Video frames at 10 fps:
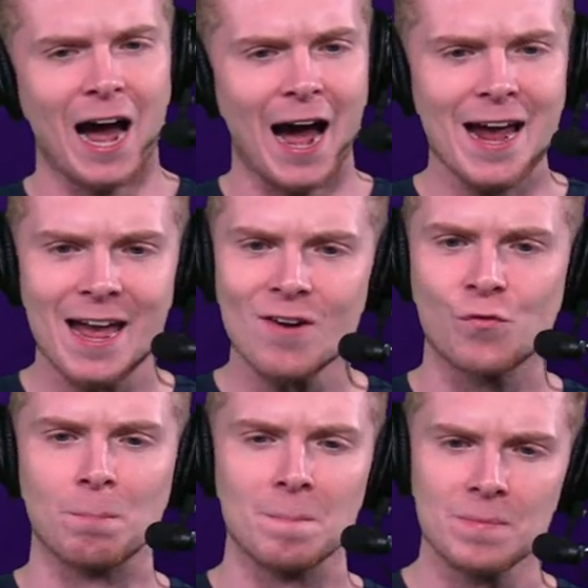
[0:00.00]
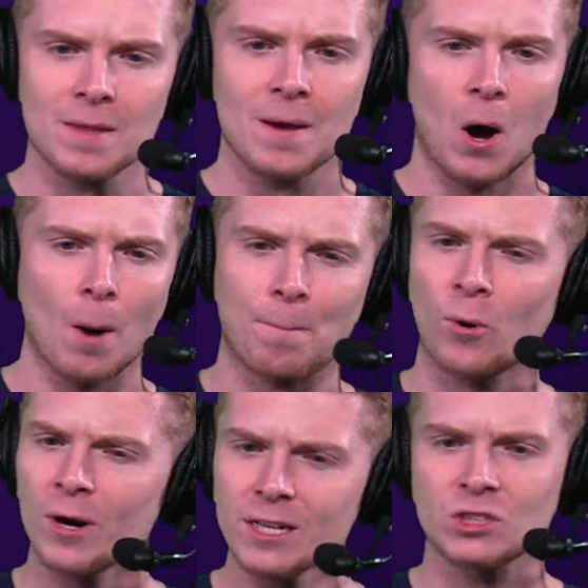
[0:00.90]
I have a
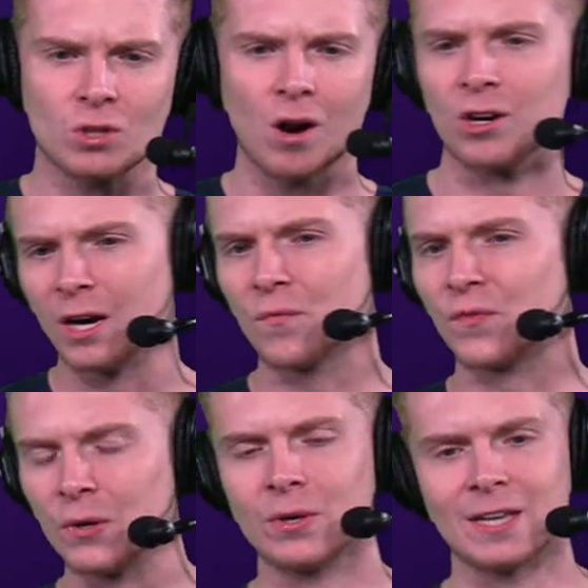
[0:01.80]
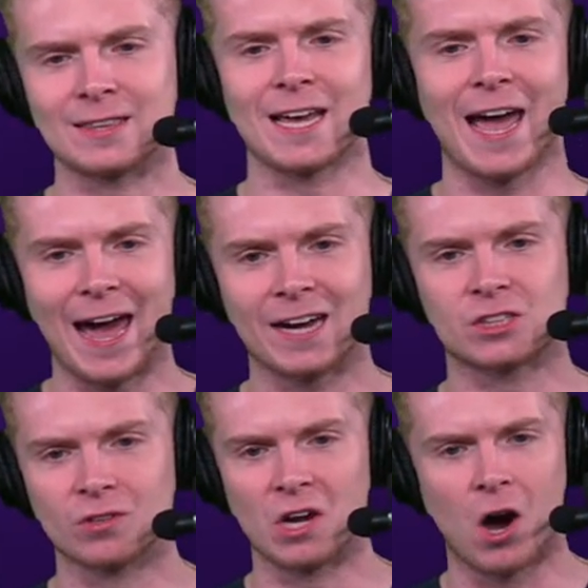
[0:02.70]
pretty strong gut feeling that they
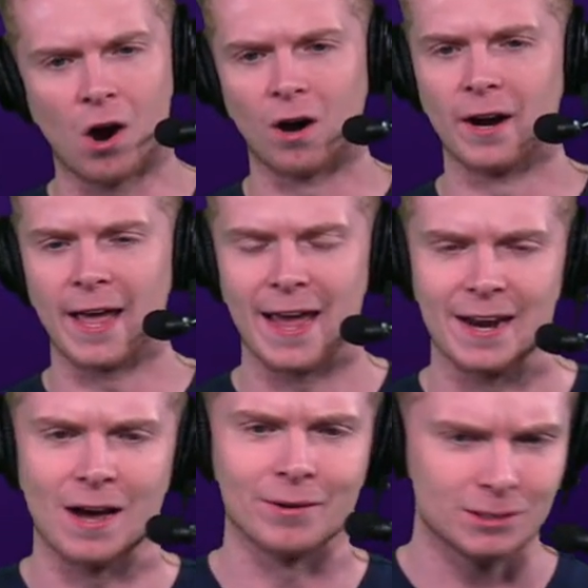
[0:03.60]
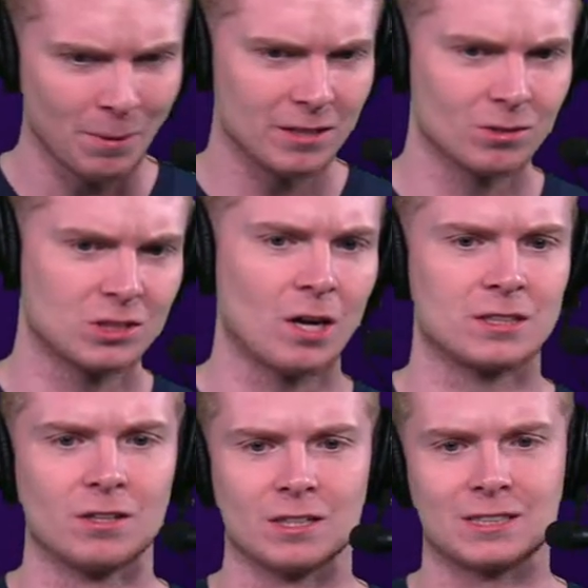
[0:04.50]
actually are. And I'll explain those
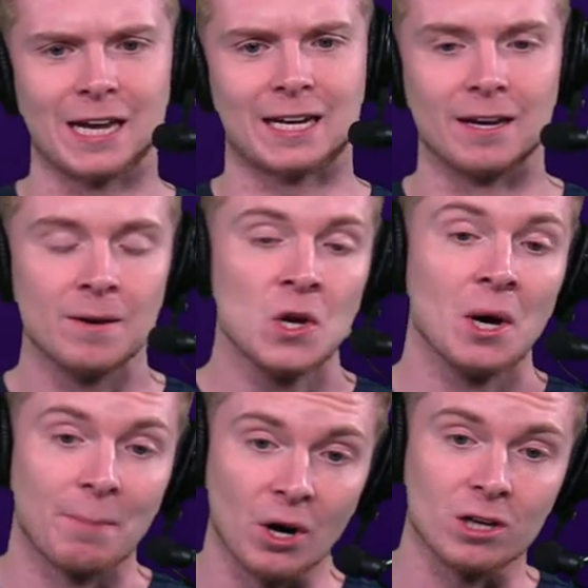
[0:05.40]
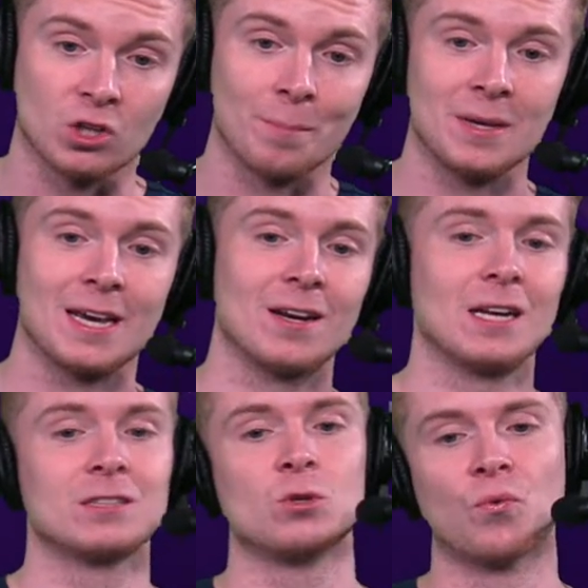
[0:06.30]
thoughts here in a second. But also, I'm going to be
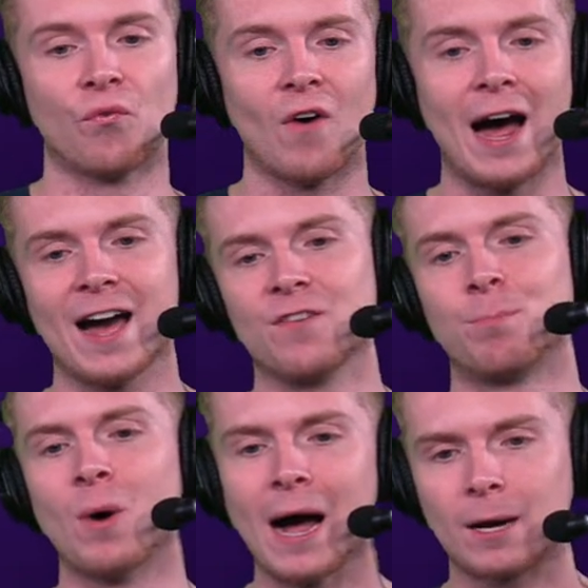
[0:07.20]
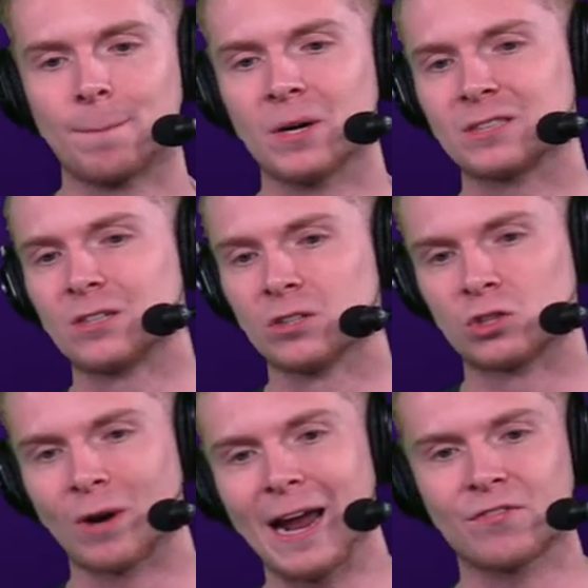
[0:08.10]
getting into five blockbuster
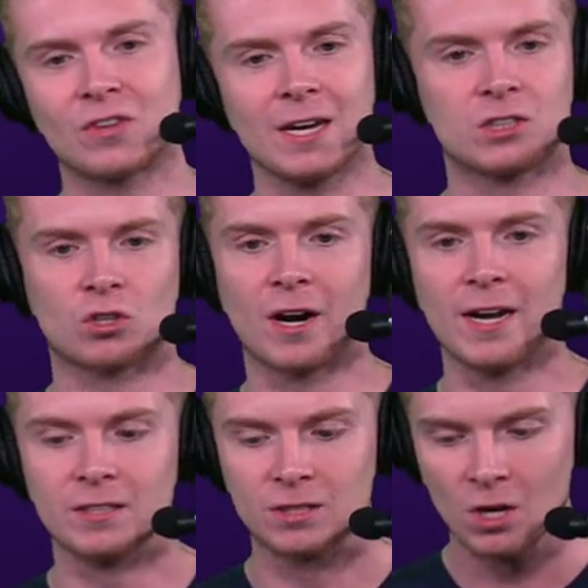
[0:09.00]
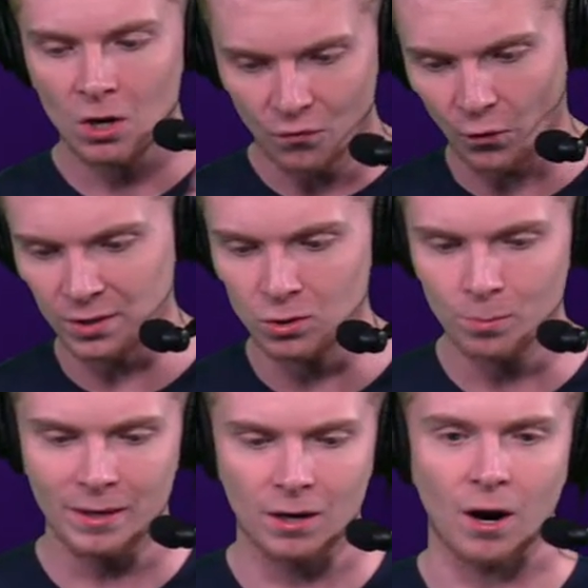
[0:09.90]
draft day trades for
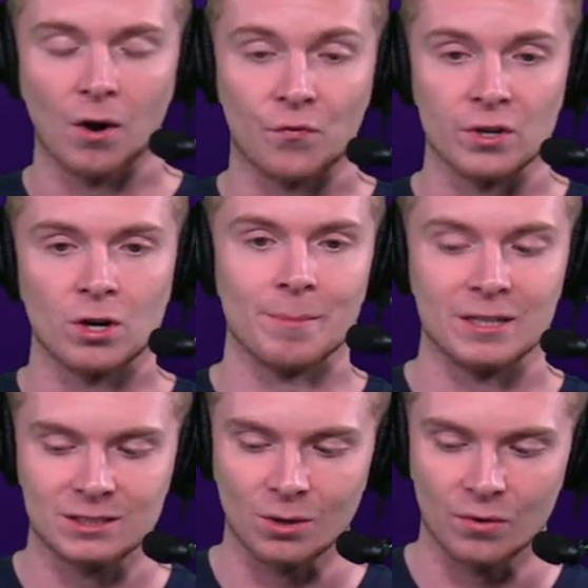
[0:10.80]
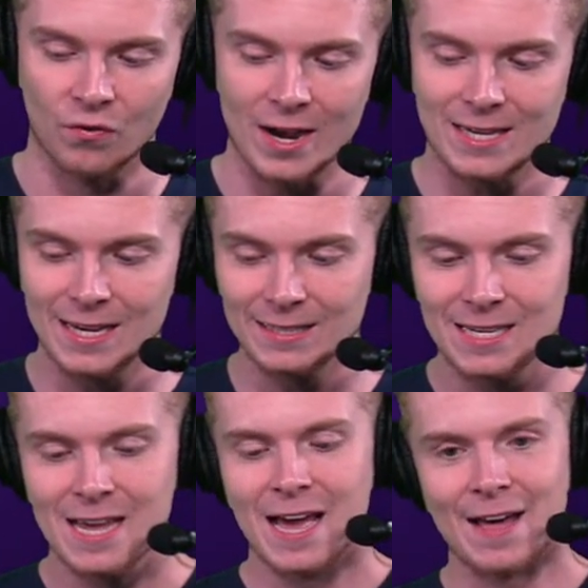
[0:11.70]
you uh, for your Minnesota Vikings.
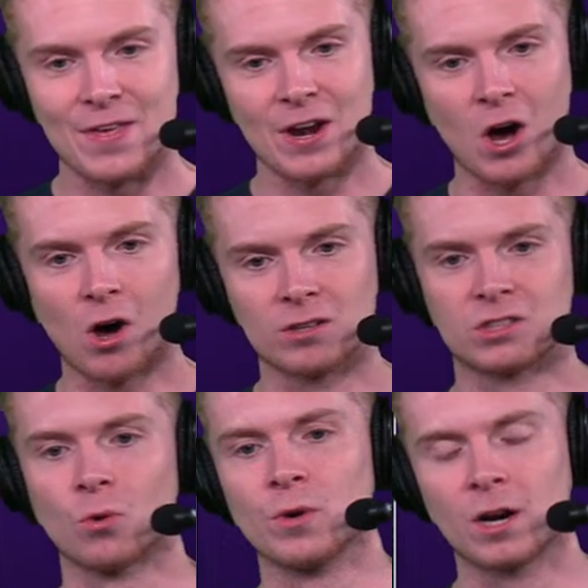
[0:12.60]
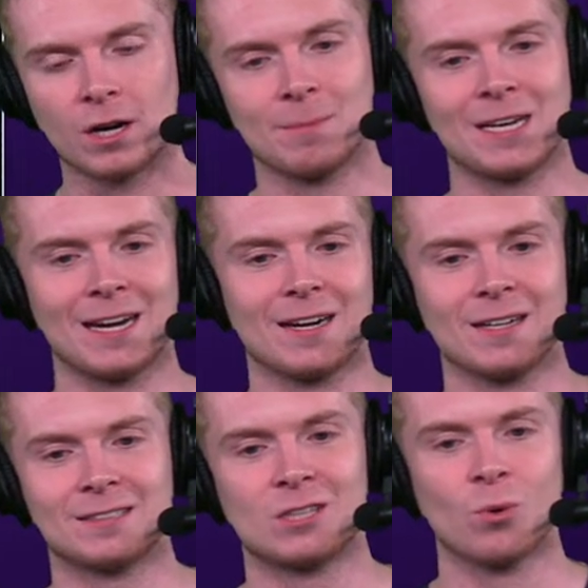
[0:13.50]
And then also, we are going to be getting
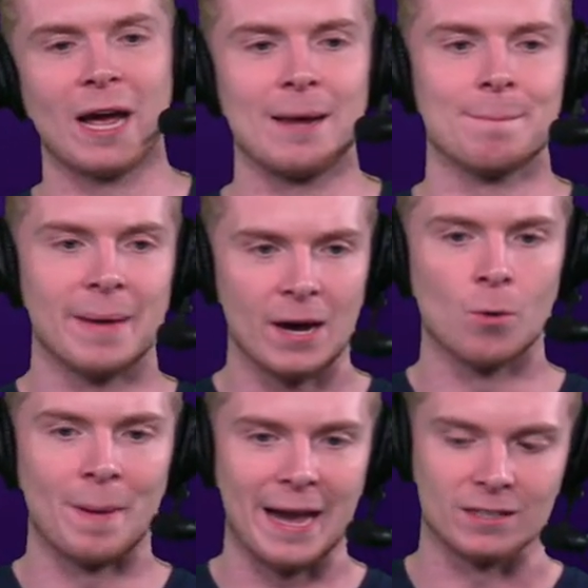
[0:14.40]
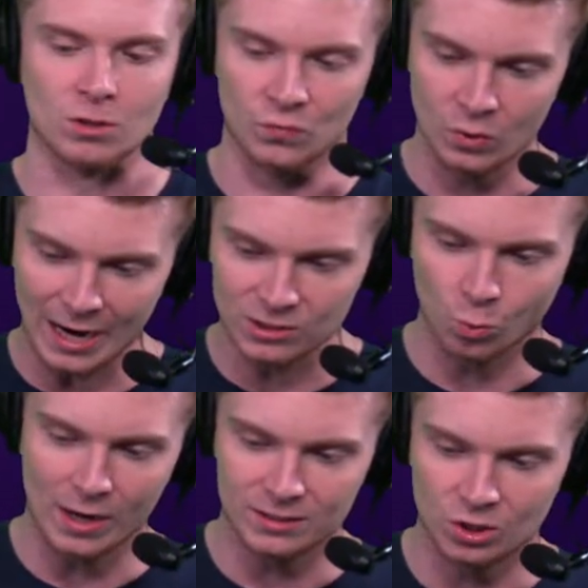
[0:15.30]
into a mailbag. So if you guys
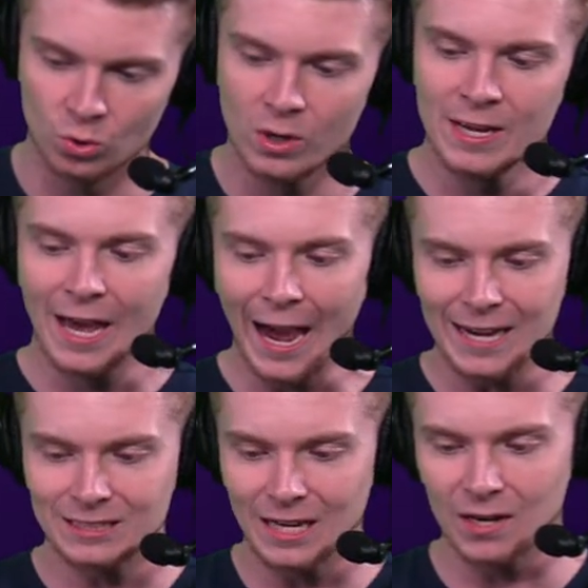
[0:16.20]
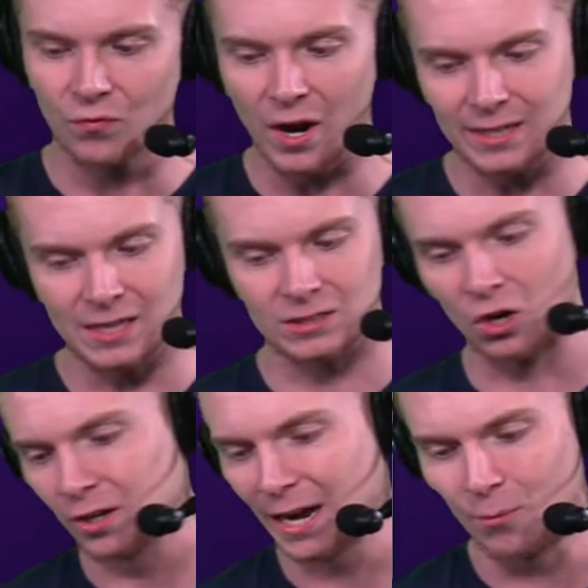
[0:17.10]
want to, hashtag Vikings. I
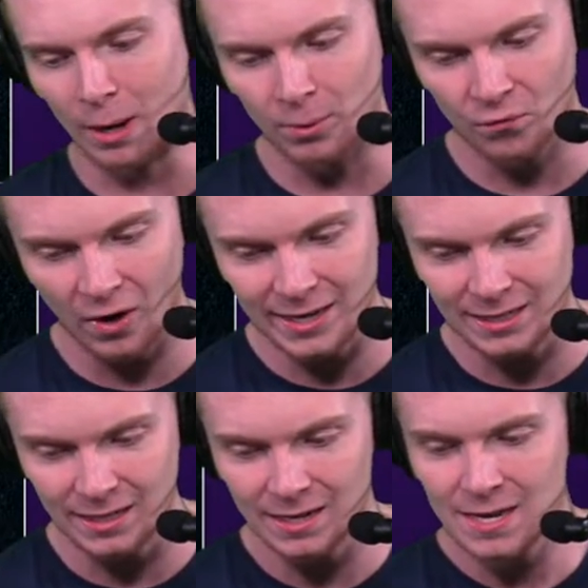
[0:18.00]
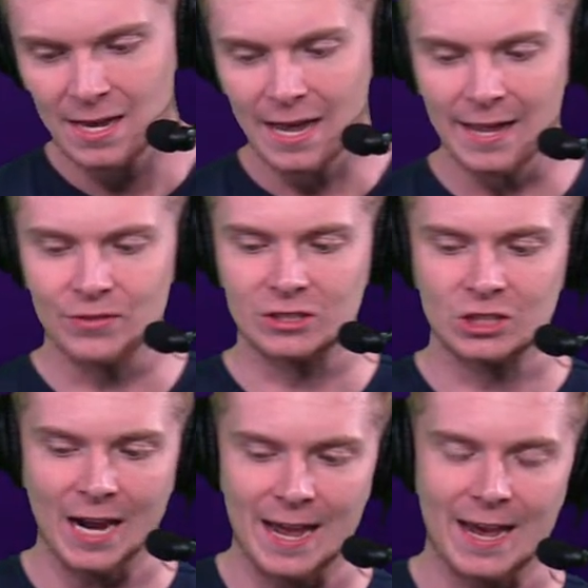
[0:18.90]
already got Rebel Viking in the
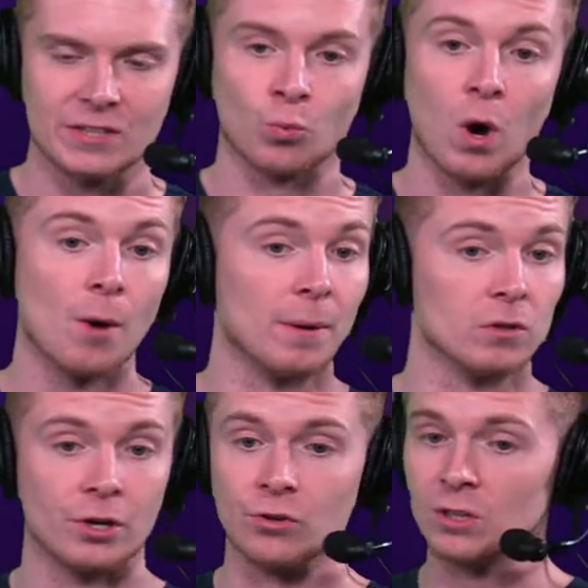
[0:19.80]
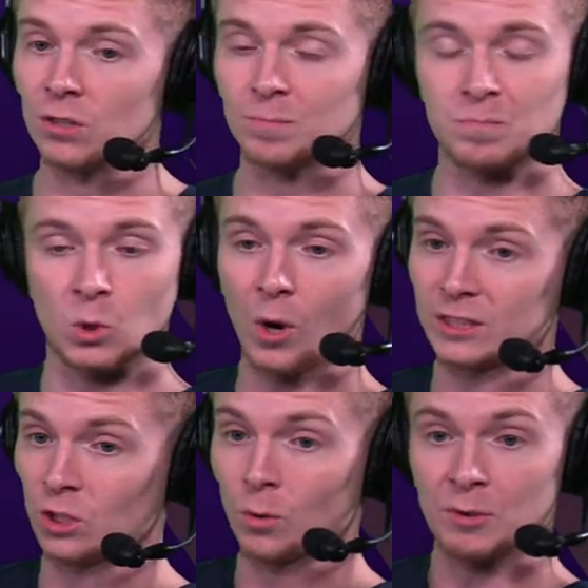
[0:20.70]
chat as well. But literally, your
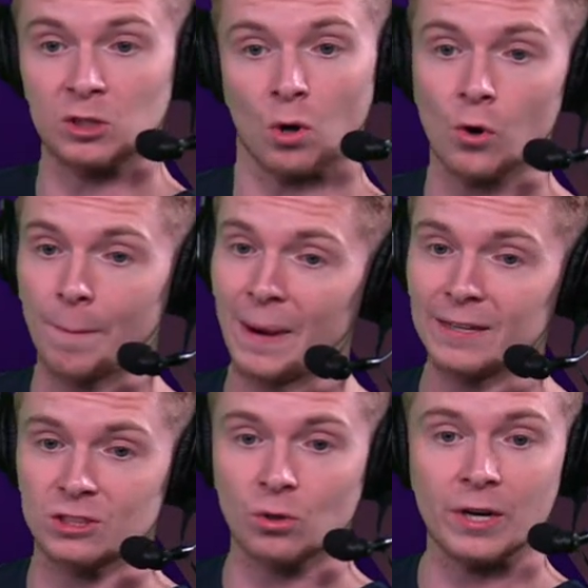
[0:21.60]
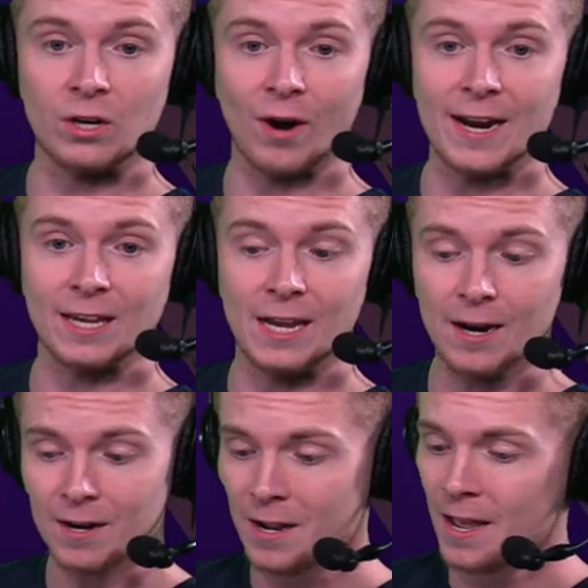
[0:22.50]
question will be thrown up on screen right
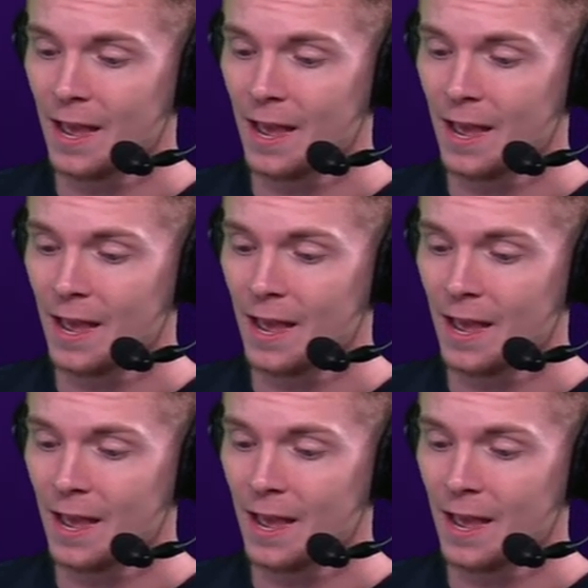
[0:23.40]
here.